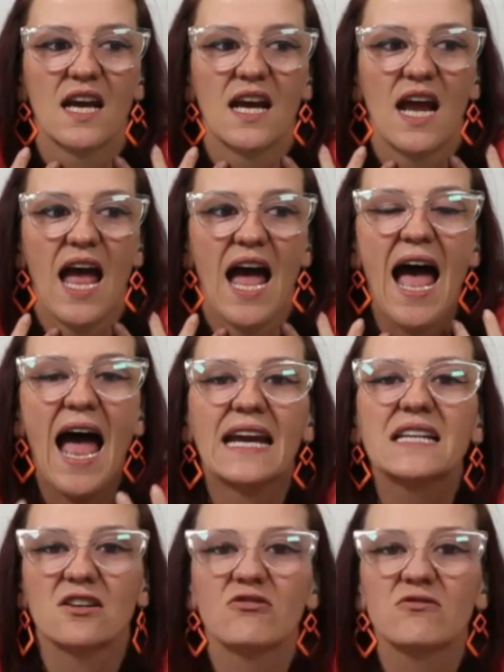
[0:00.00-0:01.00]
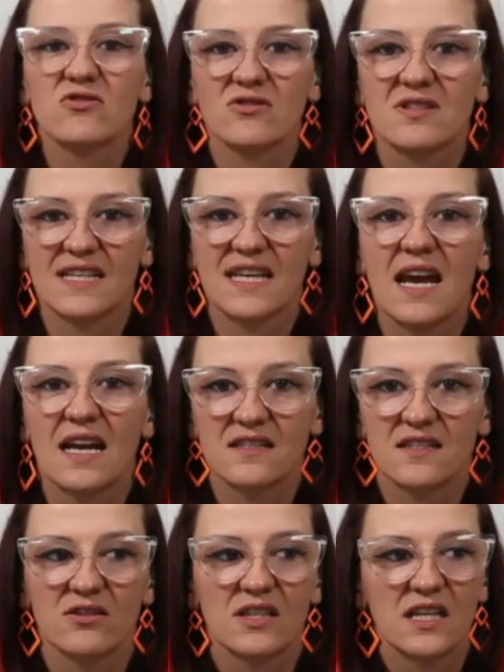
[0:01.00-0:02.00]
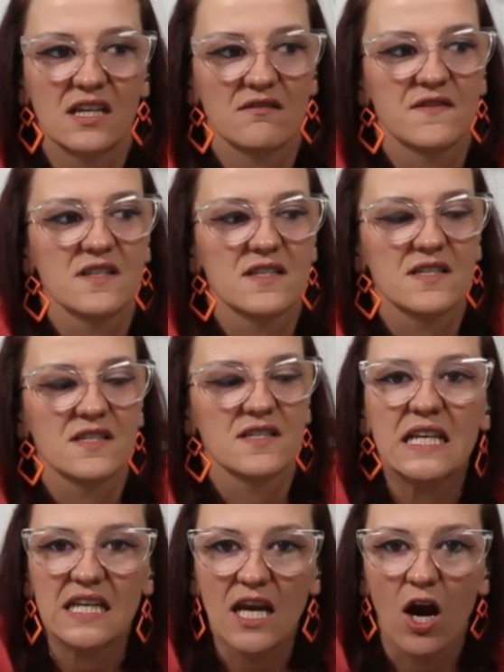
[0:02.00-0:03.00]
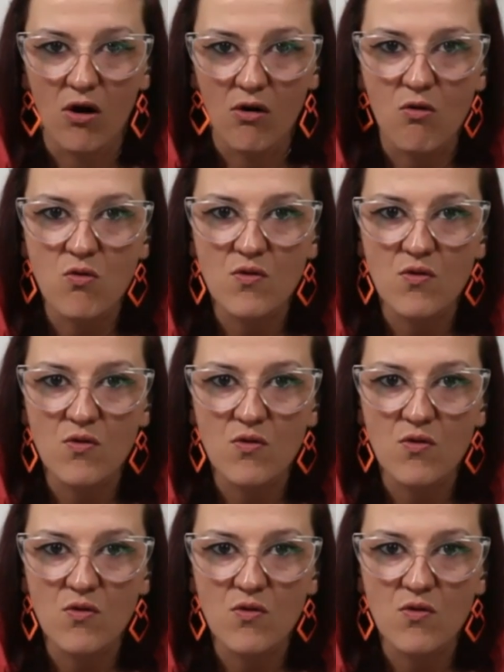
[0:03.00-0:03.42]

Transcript: i don't just get to give the ceo